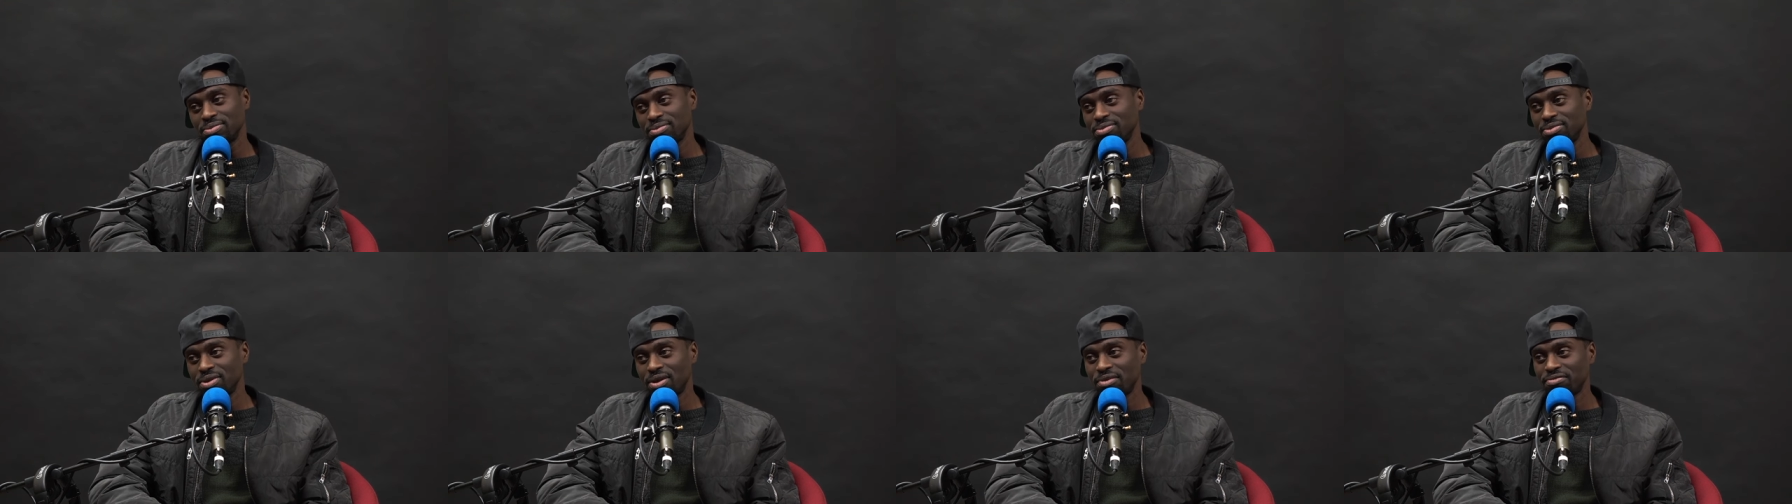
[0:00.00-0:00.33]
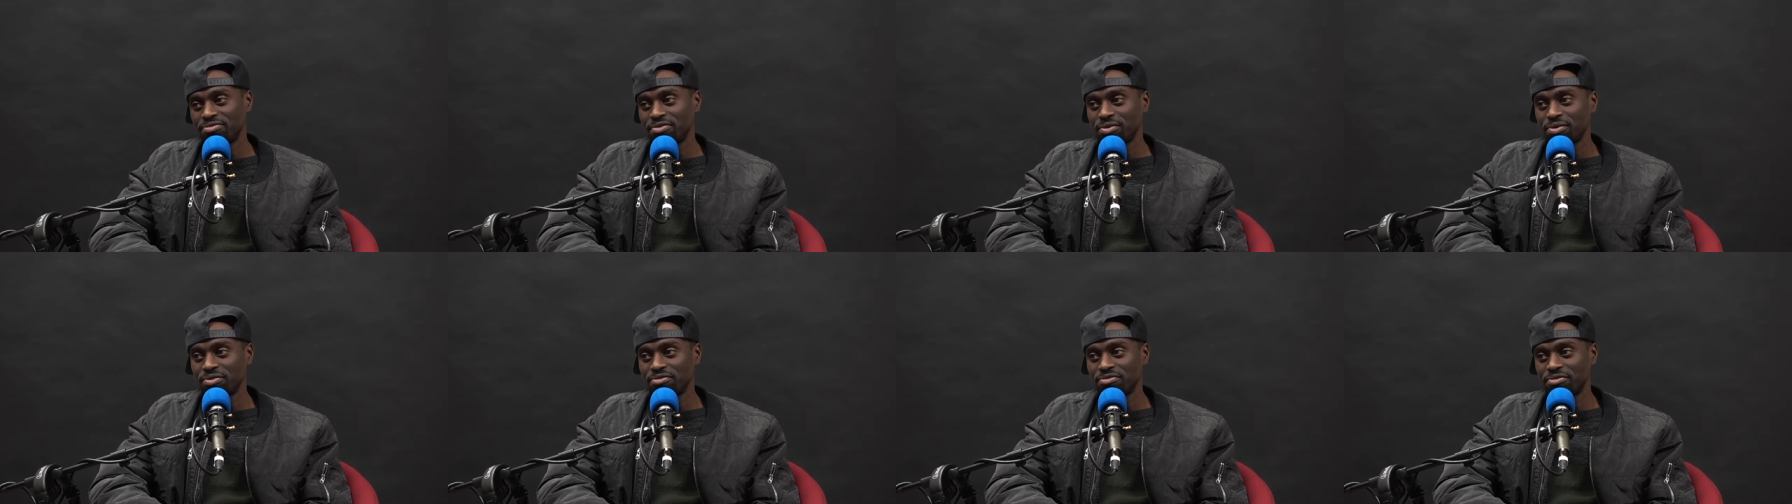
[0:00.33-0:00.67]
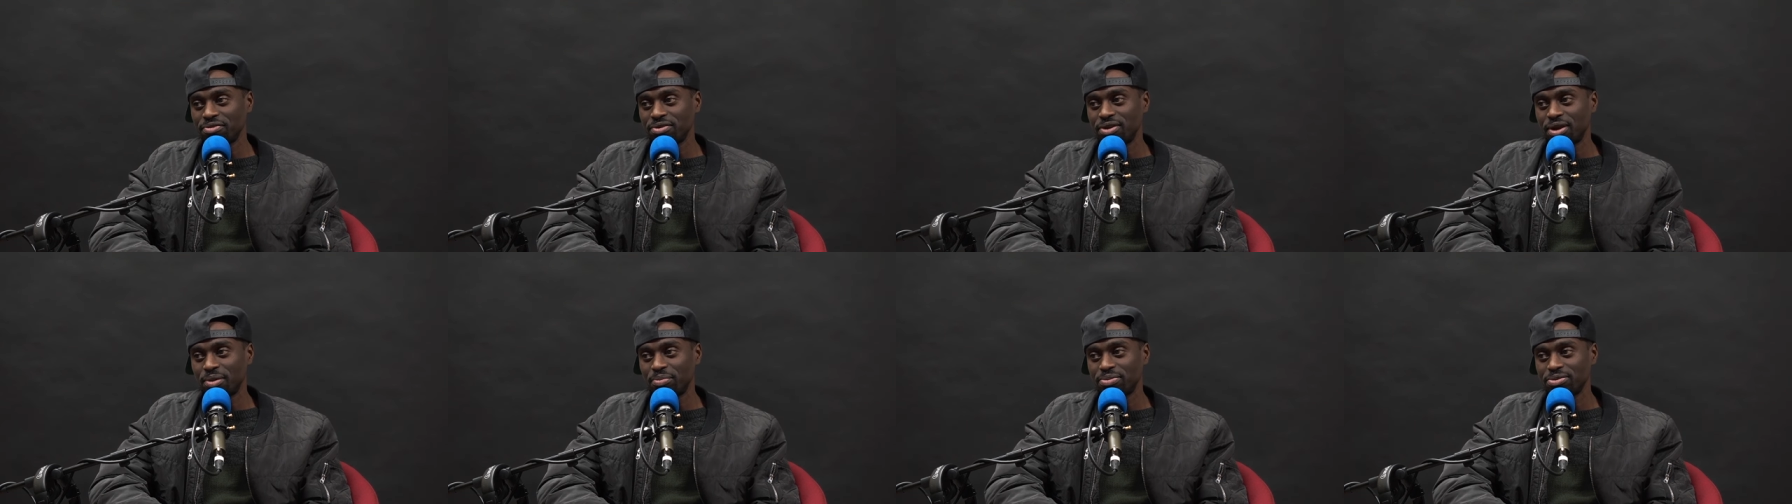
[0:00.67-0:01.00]
Yeah, for
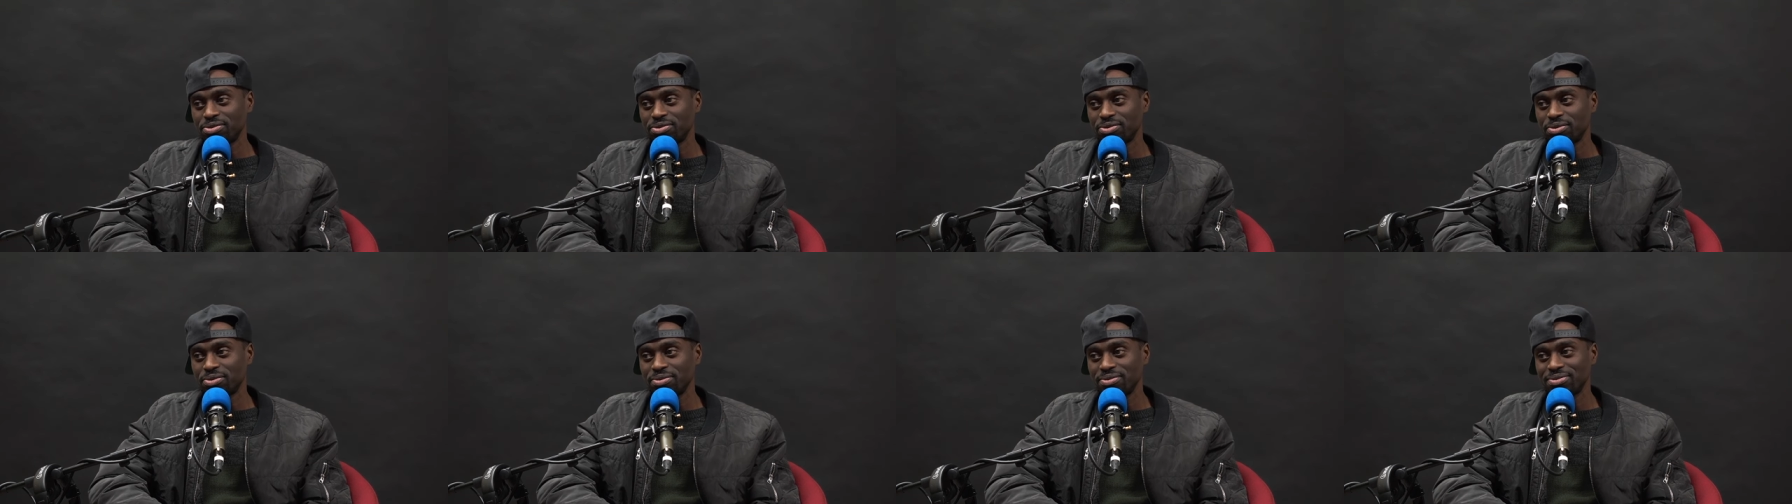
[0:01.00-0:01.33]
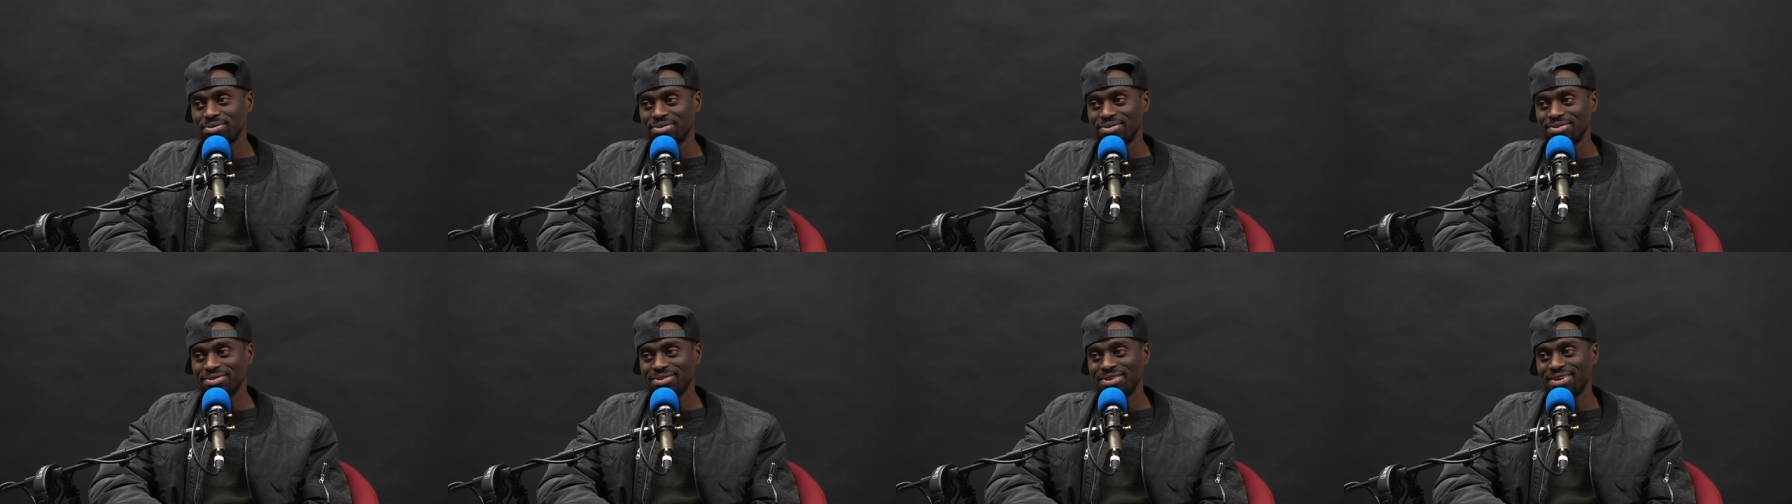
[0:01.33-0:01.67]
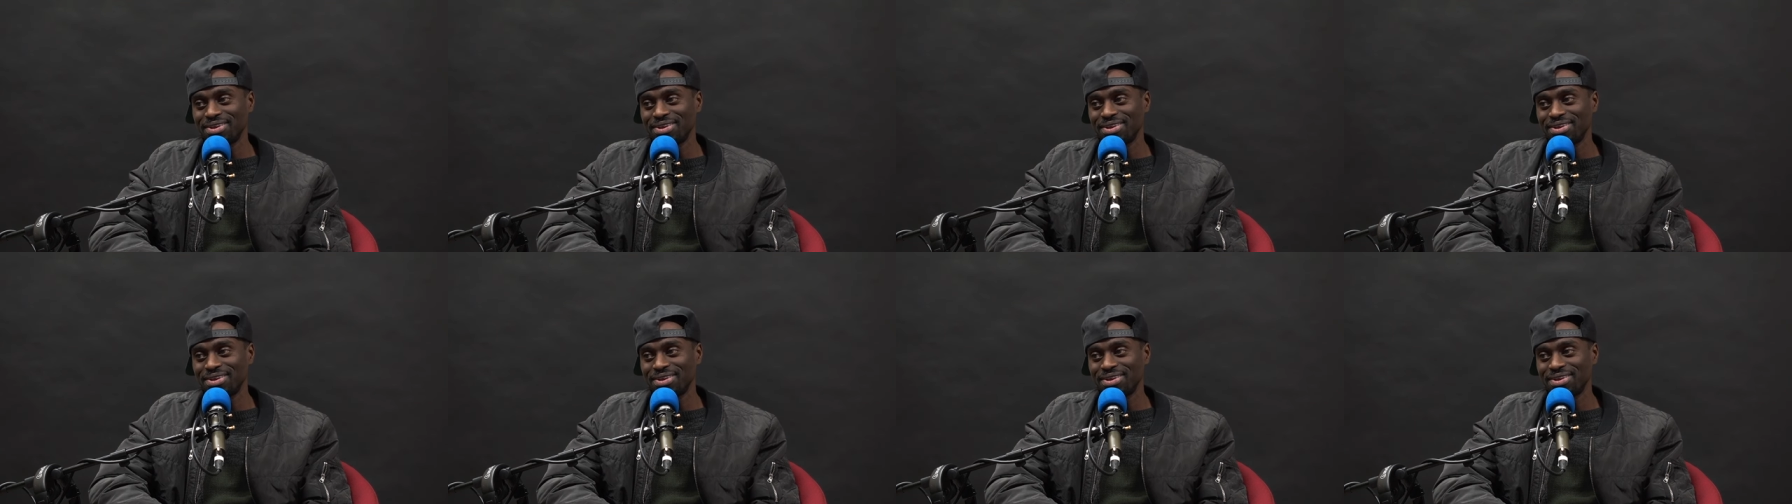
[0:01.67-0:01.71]
for an episode uh,